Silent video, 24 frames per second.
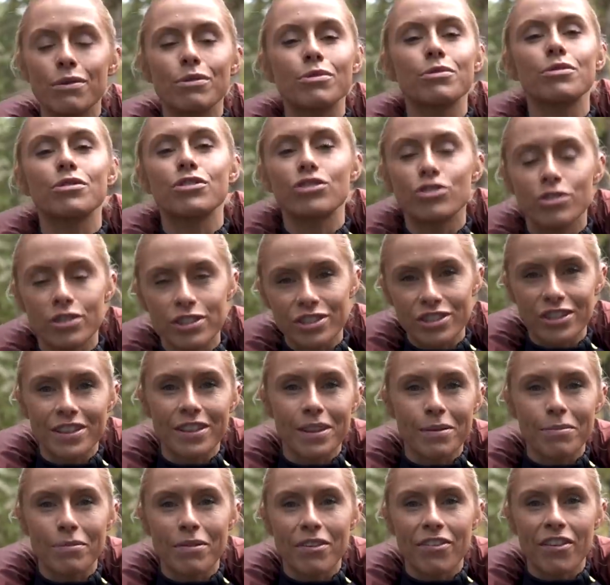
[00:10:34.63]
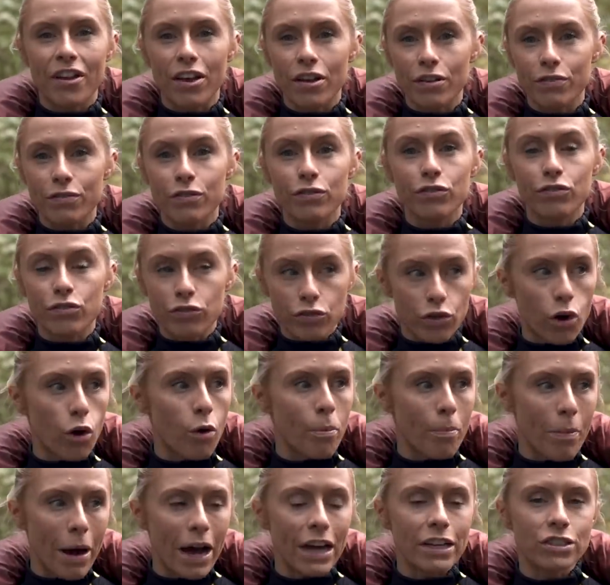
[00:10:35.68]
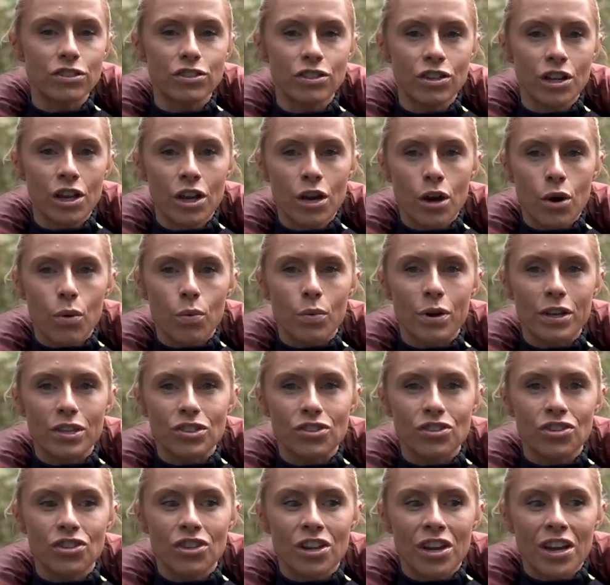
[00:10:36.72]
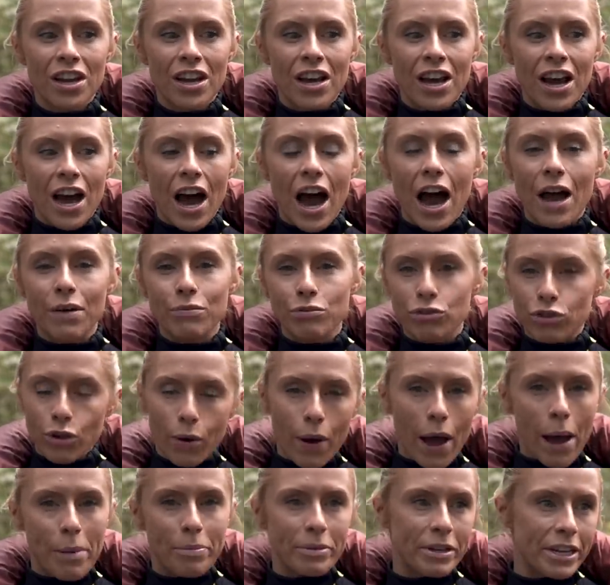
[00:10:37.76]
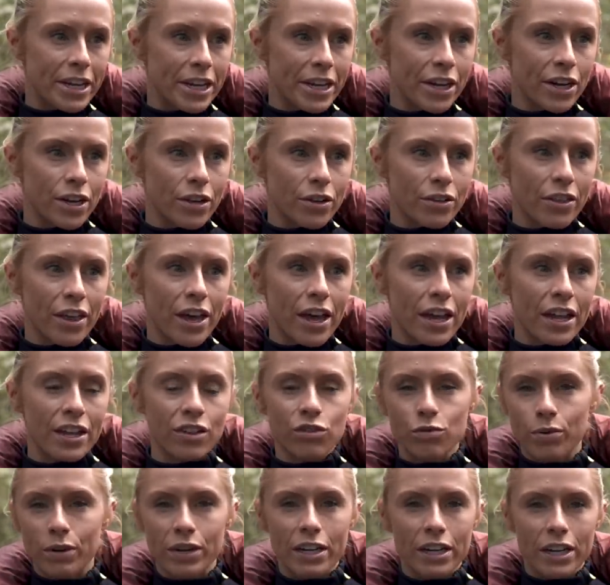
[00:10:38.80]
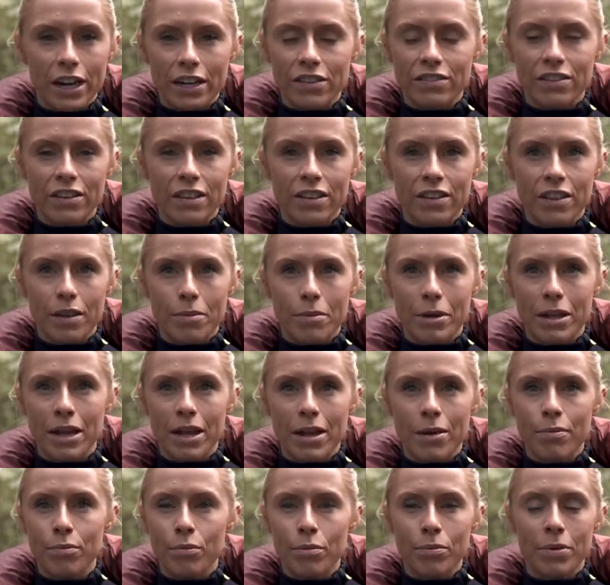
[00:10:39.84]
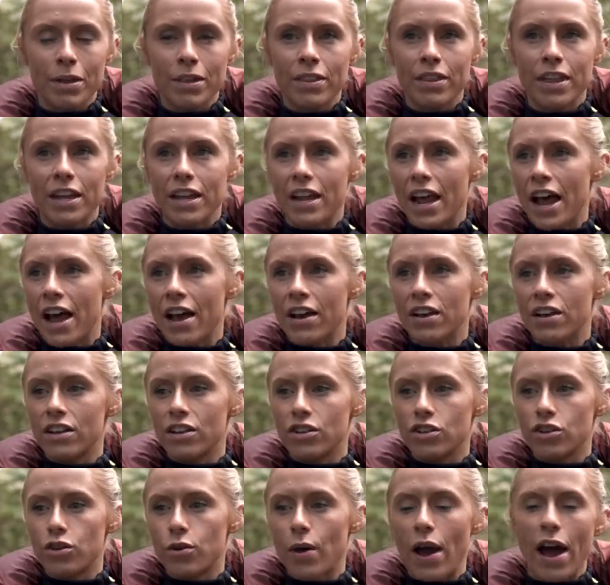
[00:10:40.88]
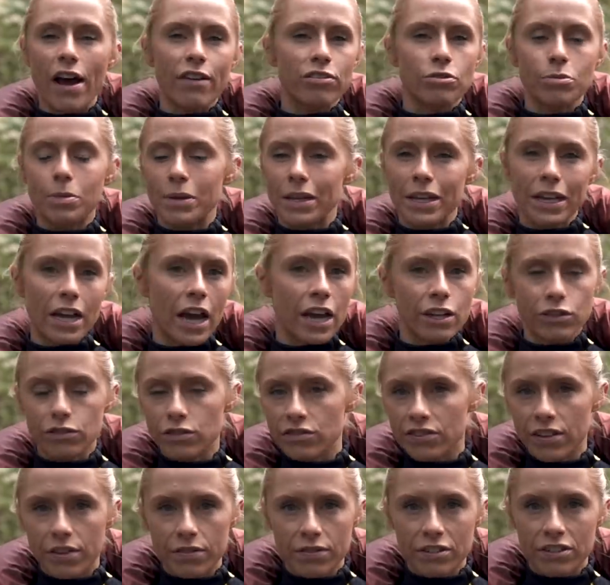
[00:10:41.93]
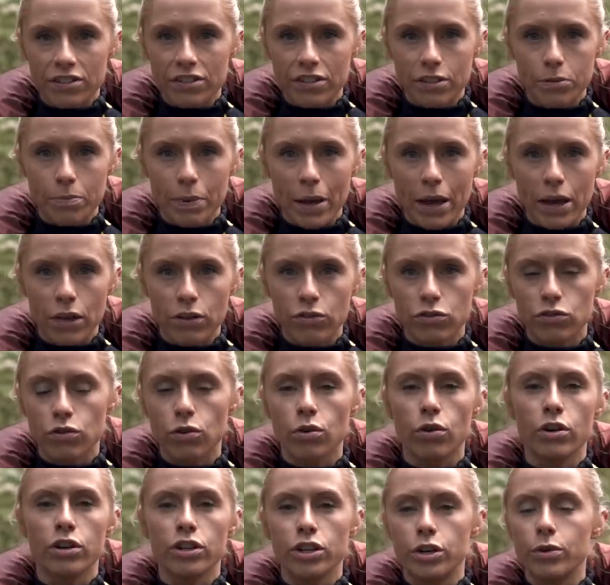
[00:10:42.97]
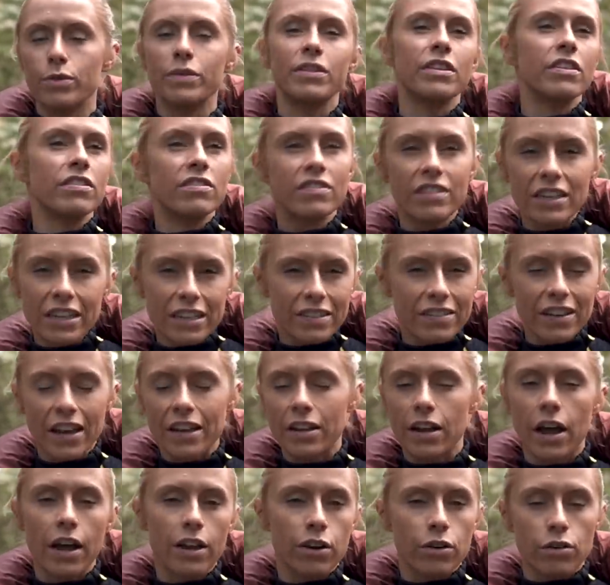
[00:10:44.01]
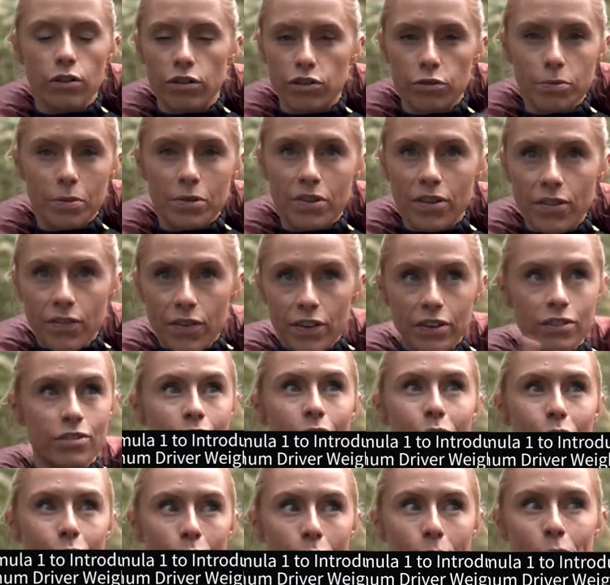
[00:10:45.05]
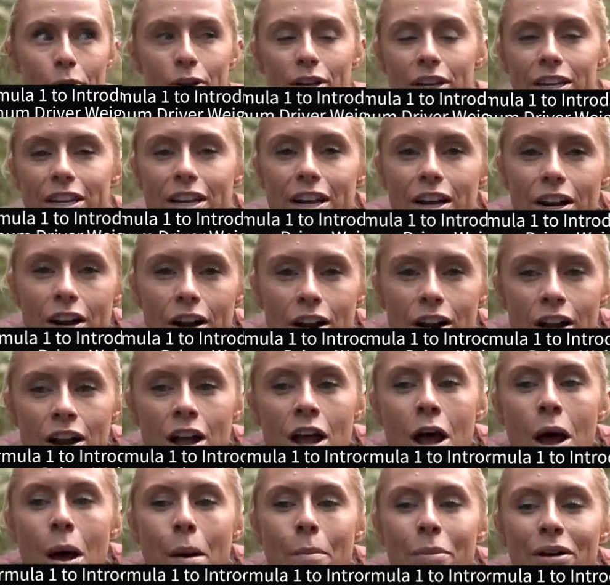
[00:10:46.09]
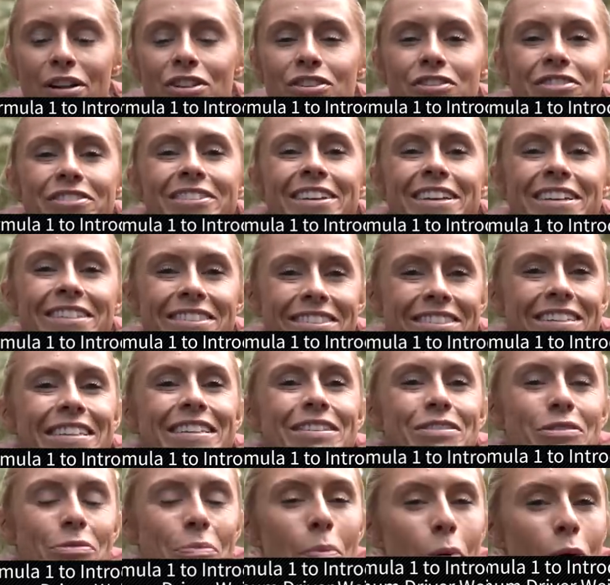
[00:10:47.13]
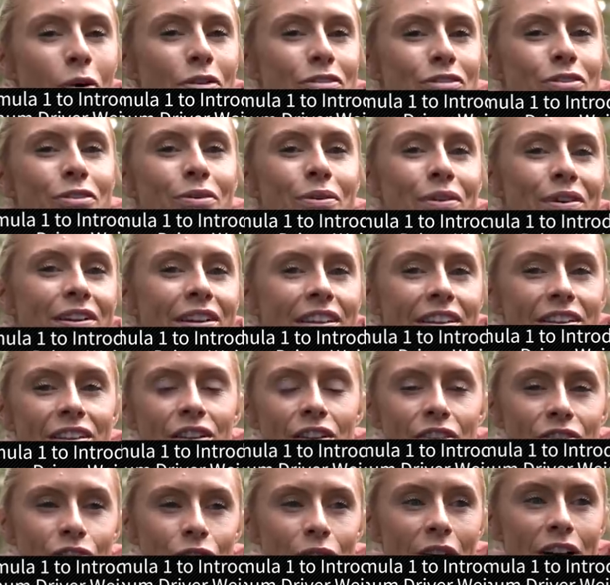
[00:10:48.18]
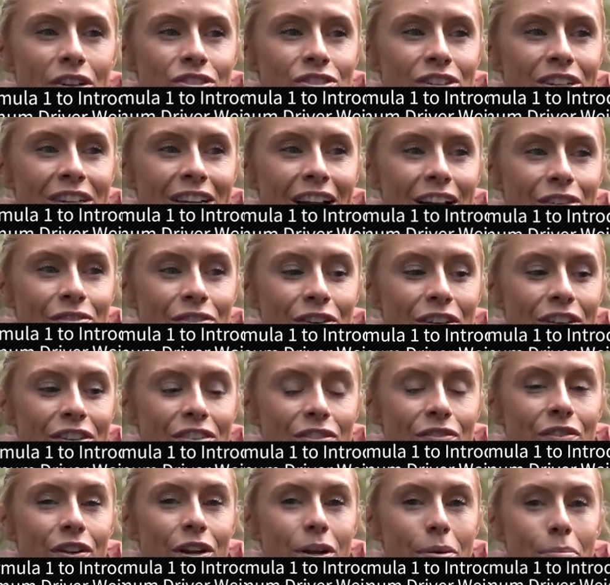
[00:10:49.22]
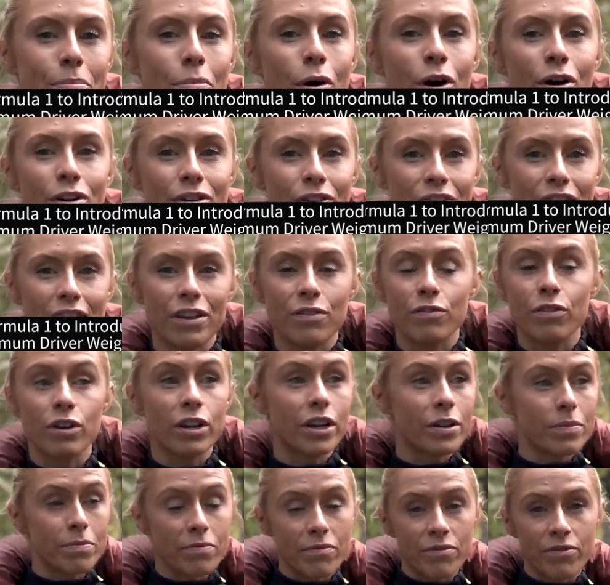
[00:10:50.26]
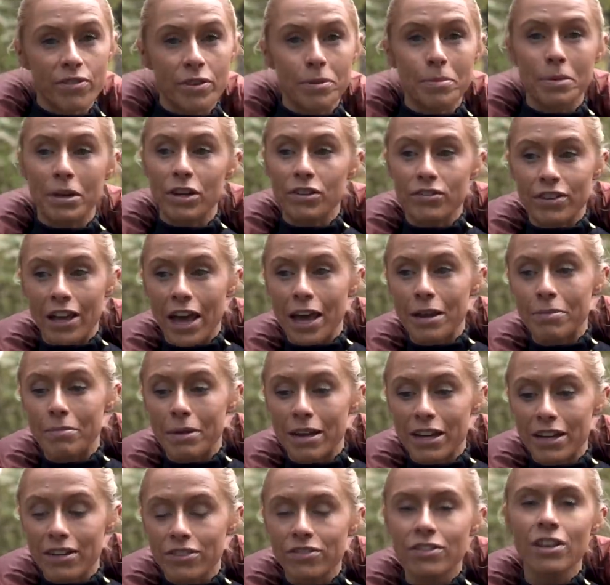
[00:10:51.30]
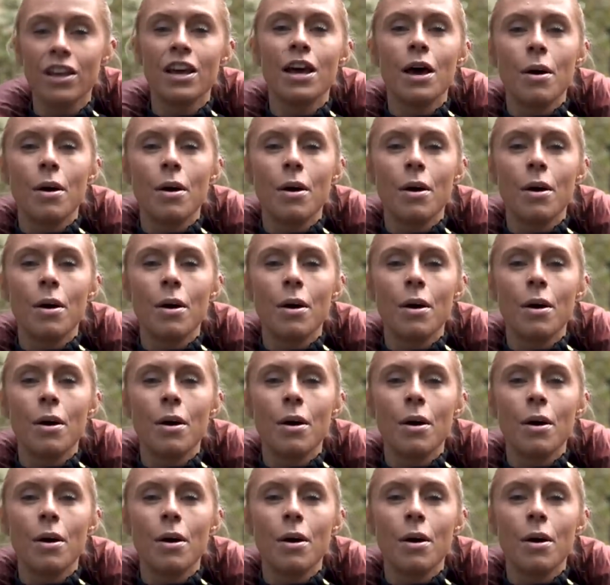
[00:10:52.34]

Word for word: were restricting themselves so much, which I'm so happy to hear that in 2019 they made an implement that uh, you have to be like 176 pounds or you in the seat. I, I don't know specifics, we'll put it here. But it's just nice seeing sports are going in the direction. I feel it's a very modern thing for females and males.